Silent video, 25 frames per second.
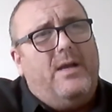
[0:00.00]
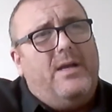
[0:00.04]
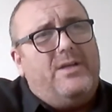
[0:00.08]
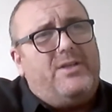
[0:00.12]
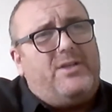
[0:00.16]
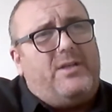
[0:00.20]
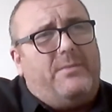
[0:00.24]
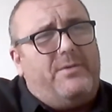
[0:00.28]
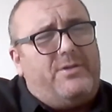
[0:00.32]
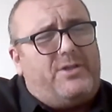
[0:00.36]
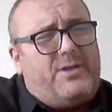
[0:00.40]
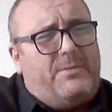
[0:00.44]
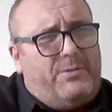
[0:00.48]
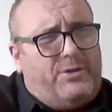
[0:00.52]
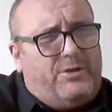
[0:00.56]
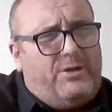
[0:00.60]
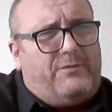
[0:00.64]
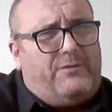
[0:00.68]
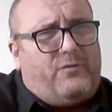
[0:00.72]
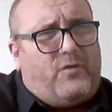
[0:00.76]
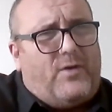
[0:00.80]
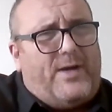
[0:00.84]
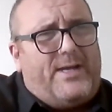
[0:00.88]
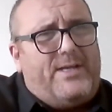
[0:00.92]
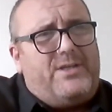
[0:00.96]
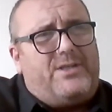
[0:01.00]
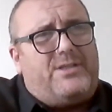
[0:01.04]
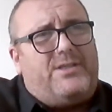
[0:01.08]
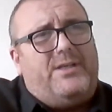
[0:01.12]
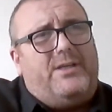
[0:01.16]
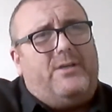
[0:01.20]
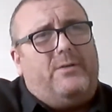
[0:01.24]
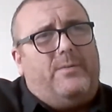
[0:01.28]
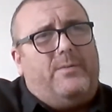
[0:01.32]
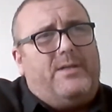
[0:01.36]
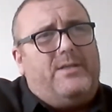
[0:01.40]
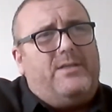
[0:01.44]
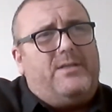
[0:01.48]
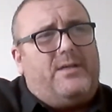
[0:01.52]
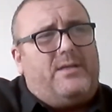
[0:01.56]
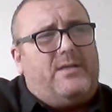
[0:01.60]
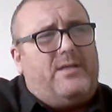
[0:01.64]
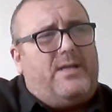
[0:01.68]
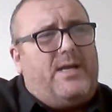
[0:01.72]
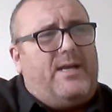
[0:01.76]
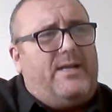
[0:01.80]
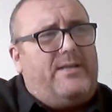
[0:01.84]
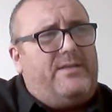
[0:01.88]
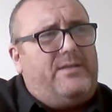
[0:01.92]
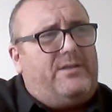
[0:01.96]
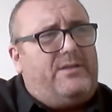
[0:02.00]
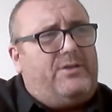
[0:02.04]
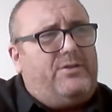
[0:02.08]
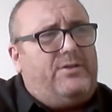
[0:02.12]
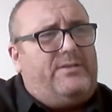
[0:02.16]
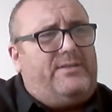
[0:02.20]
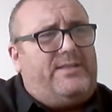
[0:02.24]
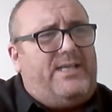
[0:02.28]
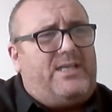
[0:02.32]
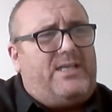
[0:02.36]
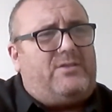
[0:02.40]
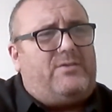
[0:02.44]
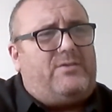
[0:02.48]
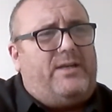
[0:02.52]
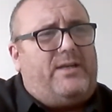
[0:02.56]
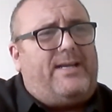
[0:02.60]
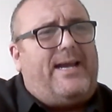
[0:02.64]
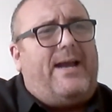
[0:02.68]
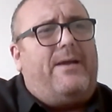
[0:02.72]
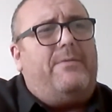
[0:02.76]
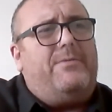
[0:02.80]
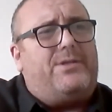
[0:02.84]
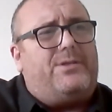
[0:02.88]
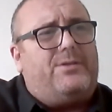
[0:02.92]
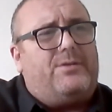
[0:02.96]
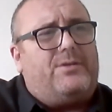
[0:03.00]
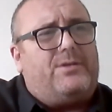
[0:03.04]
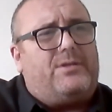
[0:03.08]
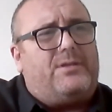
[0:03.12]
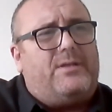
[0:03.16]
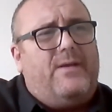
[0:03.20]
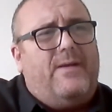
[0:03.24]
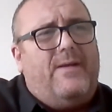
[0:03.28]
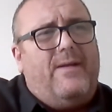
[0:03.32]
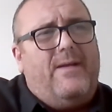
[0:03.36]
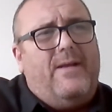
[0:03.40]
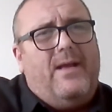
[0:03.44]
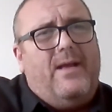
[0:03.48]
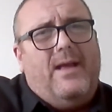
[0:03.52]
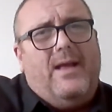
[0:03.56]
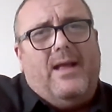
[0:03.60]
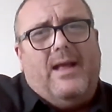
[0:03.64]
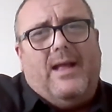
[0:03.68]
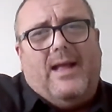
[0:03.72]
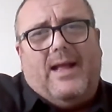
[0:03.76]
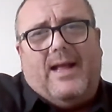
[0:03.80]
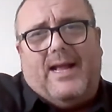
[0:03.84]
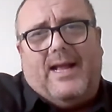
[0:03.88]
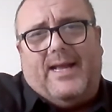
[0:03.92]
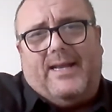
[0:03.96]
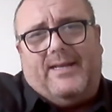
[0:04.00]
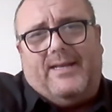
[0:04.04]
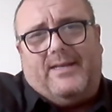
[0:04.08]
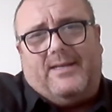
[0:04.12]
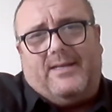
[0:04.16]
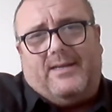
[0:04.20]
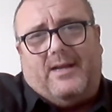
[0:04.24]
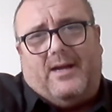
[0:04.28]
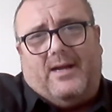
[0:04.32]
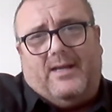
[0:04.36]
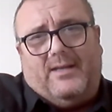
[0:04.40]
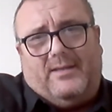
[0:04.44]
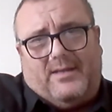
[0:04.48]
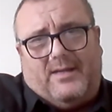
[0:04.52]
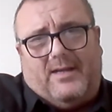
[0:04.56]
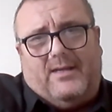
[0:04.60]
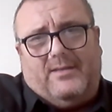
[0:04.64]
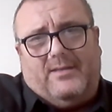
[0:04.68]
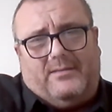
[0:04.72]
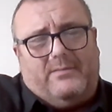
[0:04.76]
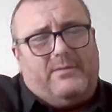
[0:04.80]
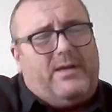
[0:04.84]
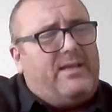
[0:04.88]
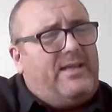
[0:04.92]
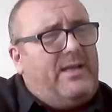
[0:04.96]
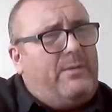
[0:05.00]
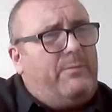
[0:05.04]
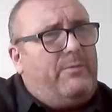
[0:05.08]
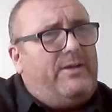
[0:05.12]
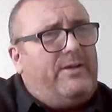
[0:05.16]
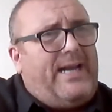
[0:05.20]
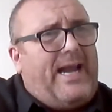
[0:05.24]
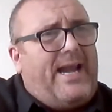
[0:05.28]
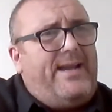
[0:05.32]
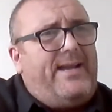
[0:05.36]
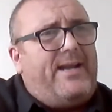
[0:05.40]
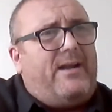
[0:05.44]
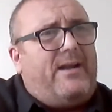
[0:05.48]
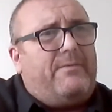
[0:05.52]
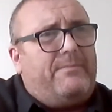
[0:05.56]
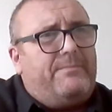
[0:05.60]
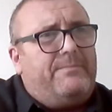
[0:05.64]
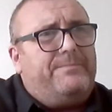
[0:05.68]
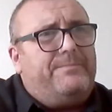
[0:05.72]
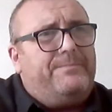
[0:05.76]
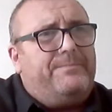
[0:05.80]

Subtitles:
some good friends too, and good district councils, and I think we're getting there.